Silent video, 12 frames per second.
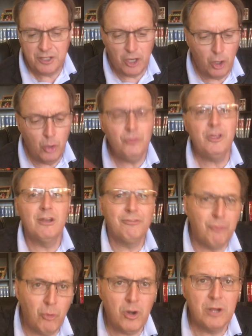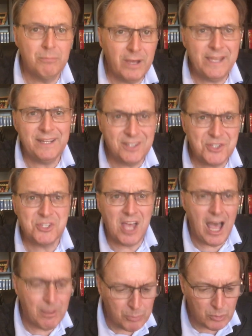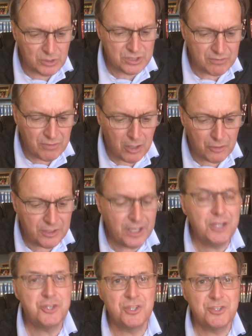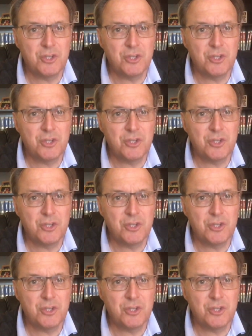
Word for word: Go therefore and make disciples of all nations.